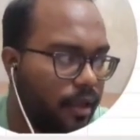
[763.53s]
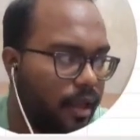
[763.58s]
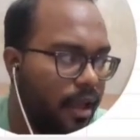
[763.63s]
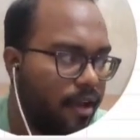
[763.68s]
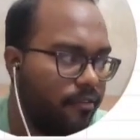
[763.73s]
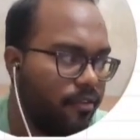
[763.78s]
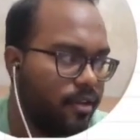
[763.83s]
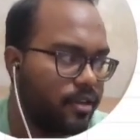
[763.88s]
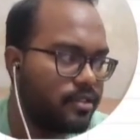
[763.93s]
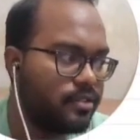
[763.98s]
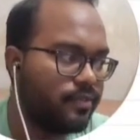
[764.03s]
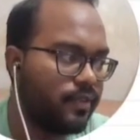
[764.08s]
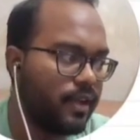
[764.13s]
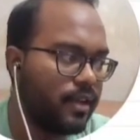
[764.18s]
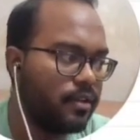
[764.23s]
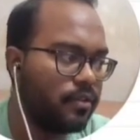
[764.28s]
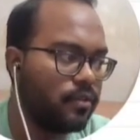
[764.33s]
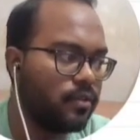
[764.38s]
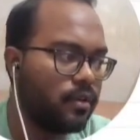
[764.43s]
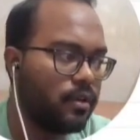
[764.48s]
average
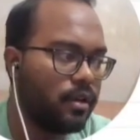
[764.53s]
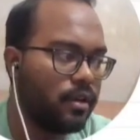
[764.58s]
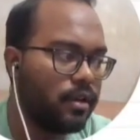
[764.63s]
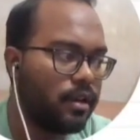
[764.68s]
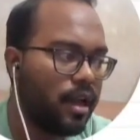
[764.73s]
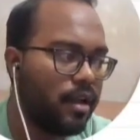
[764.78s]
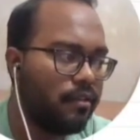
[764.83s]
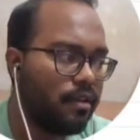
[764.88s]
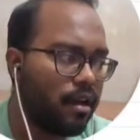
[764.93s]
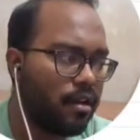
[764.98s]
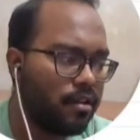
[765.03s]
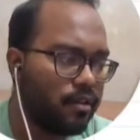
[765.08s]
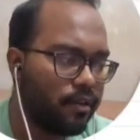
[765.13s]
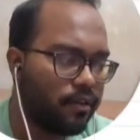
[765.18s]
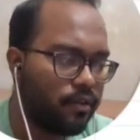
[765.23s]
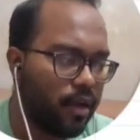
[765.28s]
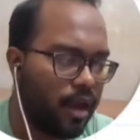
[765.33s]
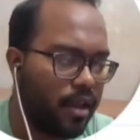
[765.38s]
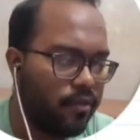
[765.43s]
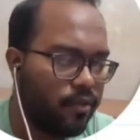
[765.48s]
value. Now
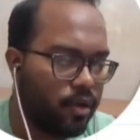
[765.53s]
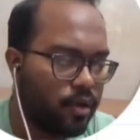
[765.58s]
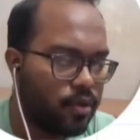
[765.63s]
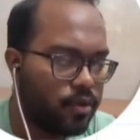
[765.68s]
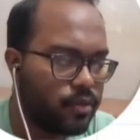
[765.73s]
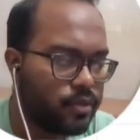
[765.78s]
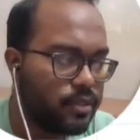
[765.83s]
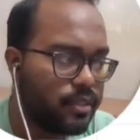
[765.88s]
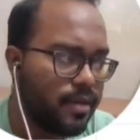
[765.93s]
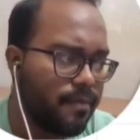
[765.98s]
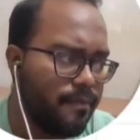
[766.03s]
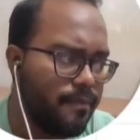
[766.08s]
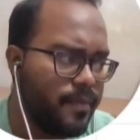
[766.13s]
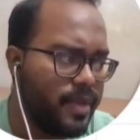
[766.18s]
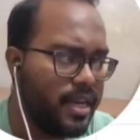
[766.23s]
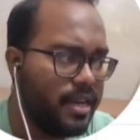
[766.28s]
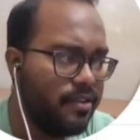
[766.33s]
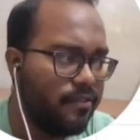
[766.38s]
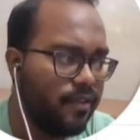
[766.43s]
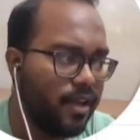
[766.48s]
I want to see the
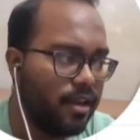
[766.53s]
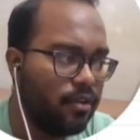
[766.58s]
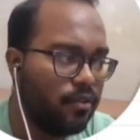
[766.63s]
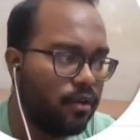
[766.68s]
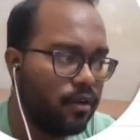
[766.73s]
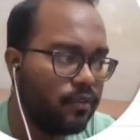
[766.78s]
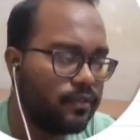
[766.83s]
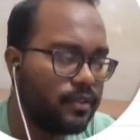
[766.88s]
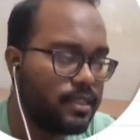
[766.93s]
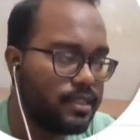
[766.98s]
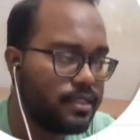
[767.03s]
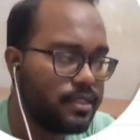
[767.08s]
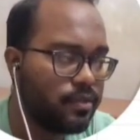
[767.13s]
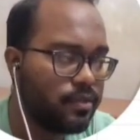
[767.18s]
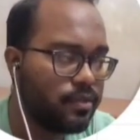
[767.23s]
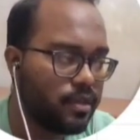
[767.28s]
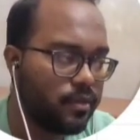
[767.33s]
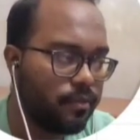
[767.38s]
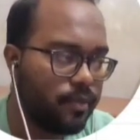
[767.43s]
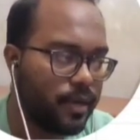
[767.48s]
mean value of this
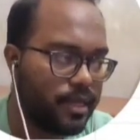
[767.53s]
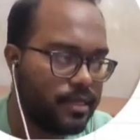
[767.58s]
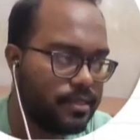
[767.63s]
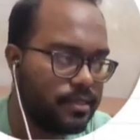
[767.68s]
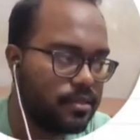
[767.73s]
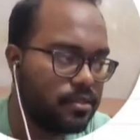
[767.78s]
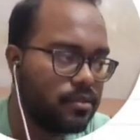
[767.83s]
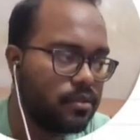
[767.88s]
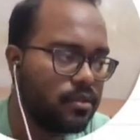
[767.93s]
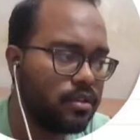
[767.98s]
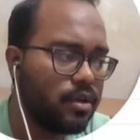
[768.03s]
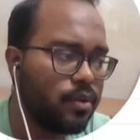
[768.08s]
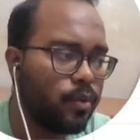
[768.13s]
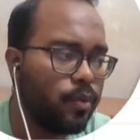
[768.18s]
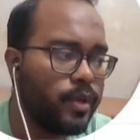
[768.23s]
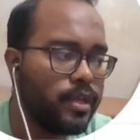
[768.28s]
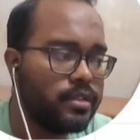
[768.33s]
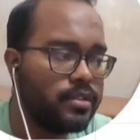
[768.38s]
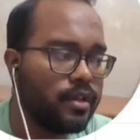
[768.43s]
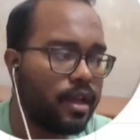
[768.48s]
unit prices. So the
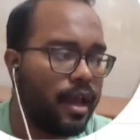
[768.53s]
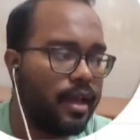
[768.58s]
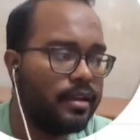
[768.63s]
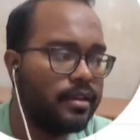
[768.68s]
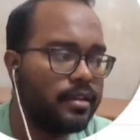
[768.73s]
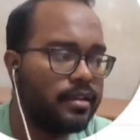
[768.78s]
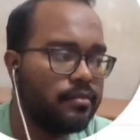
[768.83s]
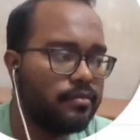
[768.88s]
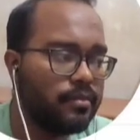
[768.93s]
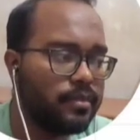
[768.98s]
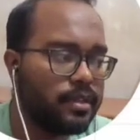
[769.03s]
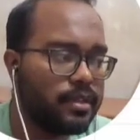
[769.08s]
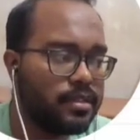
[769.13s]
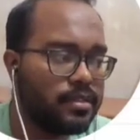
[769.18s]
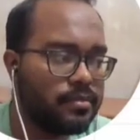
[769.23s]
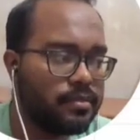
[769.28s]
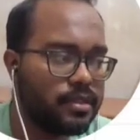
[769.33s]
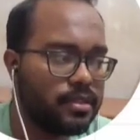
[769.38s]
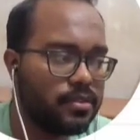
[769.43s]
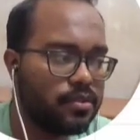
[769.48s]
which item
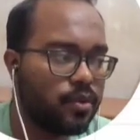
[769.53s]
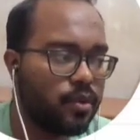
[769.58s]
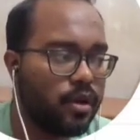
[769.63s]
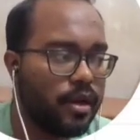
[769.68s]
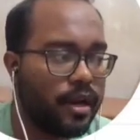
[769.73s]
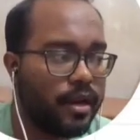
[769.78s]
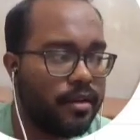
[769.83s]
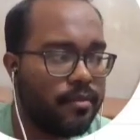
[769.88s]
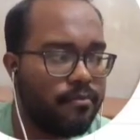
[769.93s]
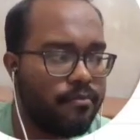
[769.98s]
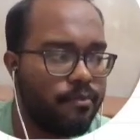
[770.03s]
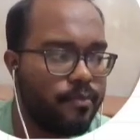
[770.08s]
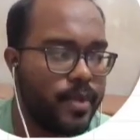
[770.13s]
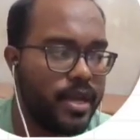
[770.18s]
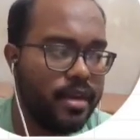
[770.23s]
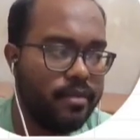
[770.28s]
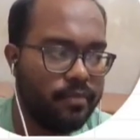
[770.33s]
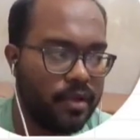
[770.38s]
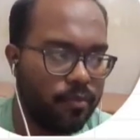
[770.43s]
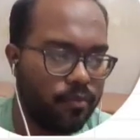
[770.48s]
is being sold at
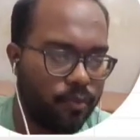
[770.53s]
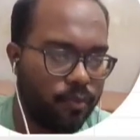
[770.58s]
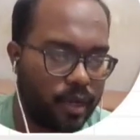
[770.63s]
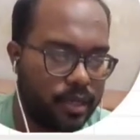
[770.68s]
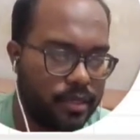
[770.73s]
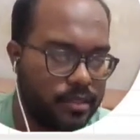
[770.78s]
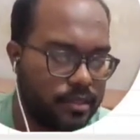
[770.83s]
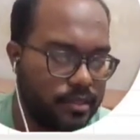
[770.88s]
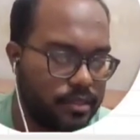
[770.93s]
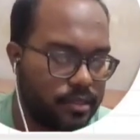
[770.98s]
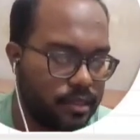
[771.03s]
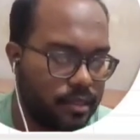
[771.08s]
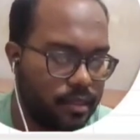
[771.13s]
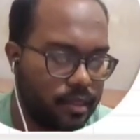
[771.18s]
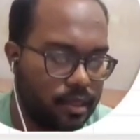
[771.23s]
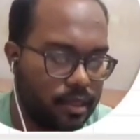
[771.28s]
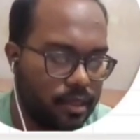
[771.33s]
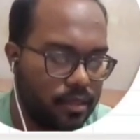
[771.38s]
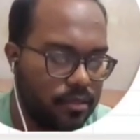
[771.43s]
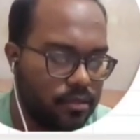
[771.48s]
minimum prices.
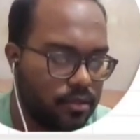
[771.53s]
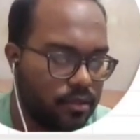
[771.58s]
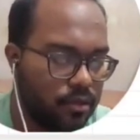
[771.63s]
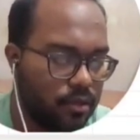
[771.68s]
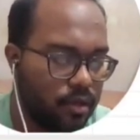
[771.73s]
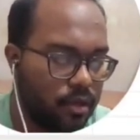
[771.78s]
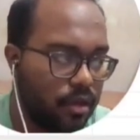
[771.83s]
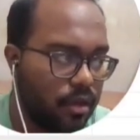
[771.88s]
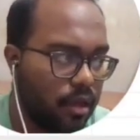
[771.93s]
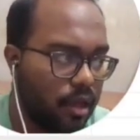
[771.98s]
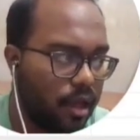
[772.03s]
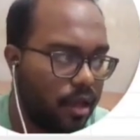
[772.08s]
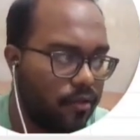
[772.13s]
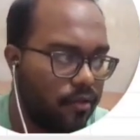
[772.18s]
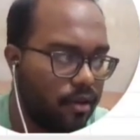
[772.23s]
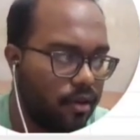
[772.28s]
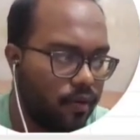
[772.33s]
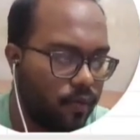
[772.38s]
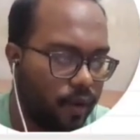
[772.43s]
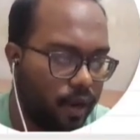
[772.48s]
So I
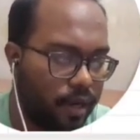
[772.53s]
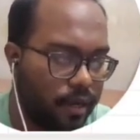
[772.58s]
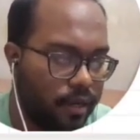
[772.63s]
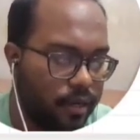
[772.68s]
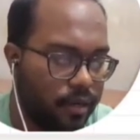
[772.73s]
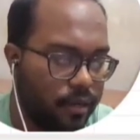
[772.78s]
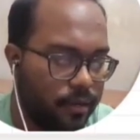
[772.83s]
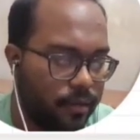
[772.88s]
will write